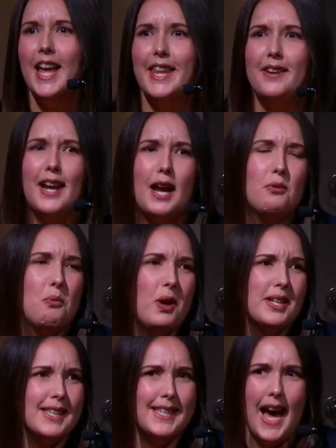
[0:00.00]
And they were like, well,
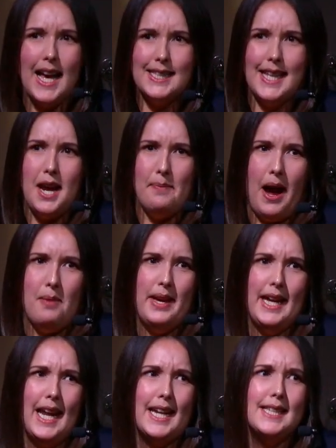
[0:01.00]
what does that say about
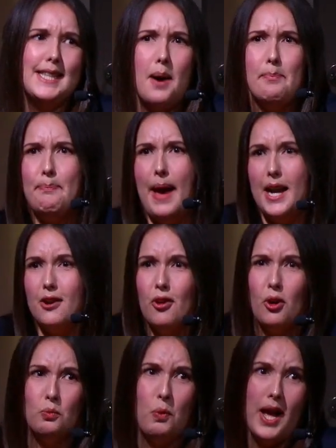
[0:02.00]
me? Is that better
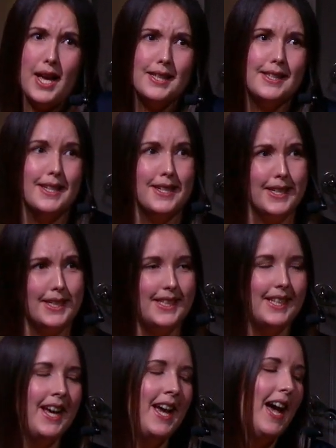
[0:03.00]
or worse than
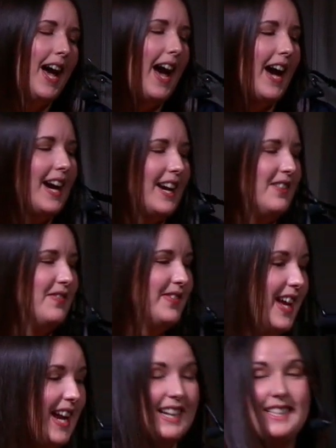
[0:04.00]
just... And
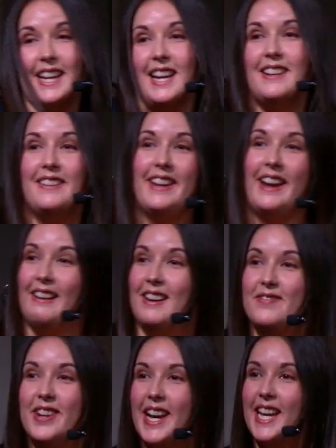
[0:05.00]
I was like, I don't know.
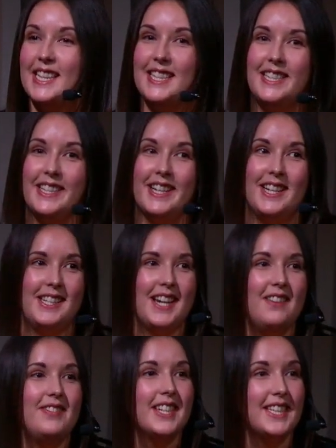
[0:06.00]
I'm not here to judge.
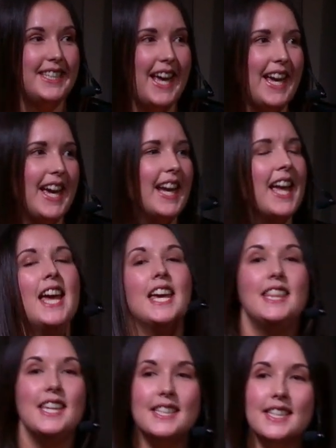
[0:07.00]
I'm just saying.
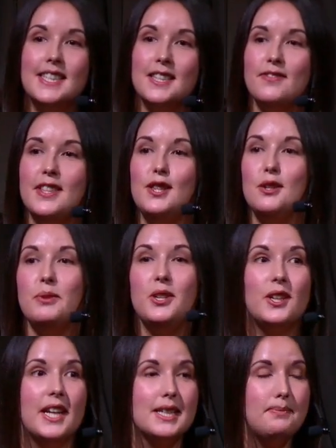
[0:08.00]
This is something that we
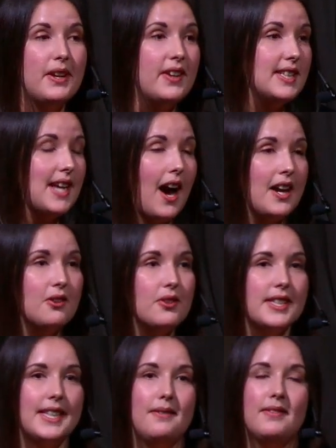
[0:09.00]
all experience. I thought
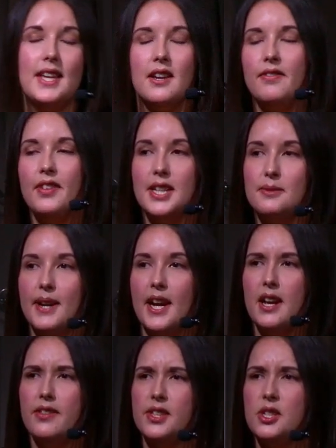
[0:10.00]
the same thing at first when I
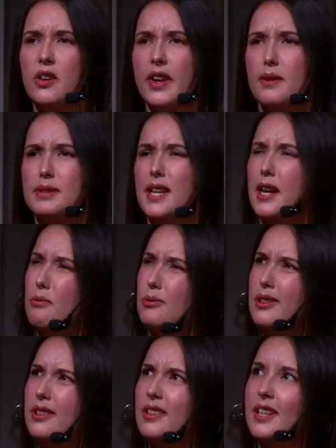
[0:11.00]
heard the story. I was like,
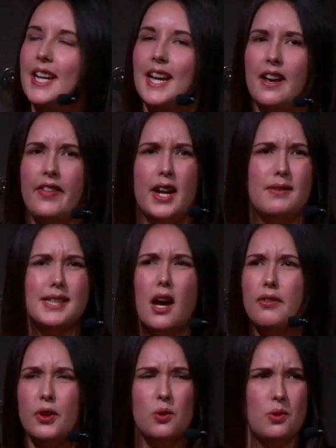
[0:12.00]
what? And then I was like,
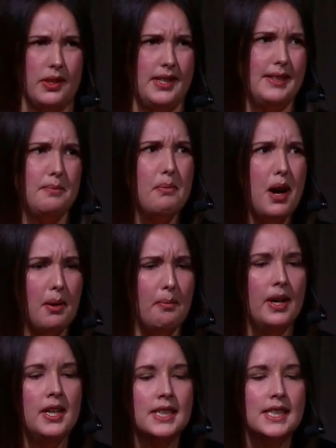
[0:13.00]
of course, it's the
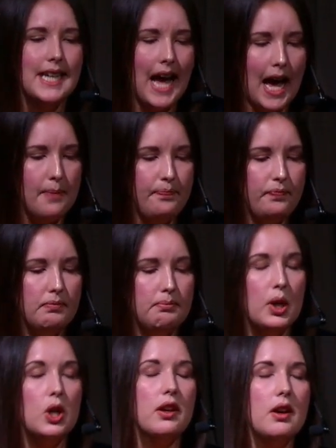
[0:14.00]
mum.
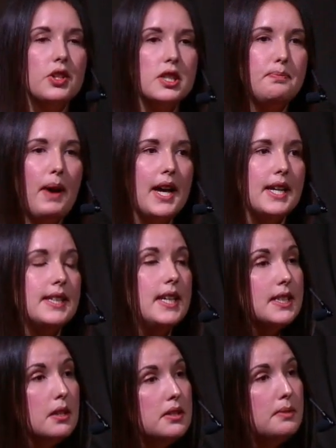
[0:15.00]
But unconscious bias,
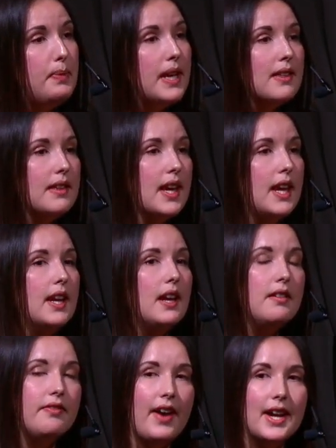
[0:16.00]
it's a big thing, and it
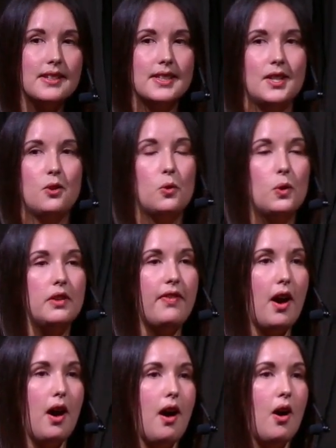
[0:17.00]
can affect us on all
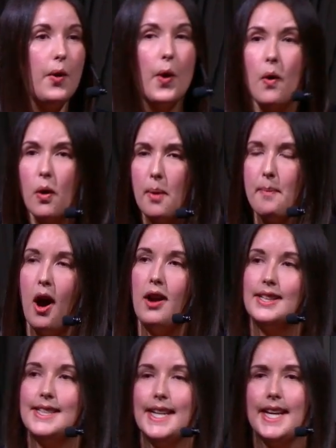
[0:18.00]
our
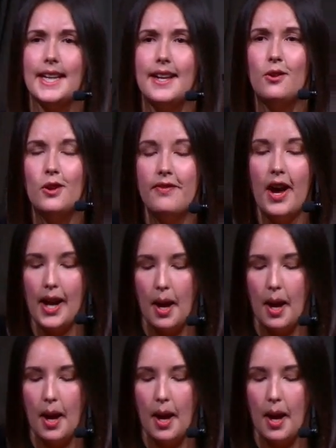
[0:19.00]
marketing and all of our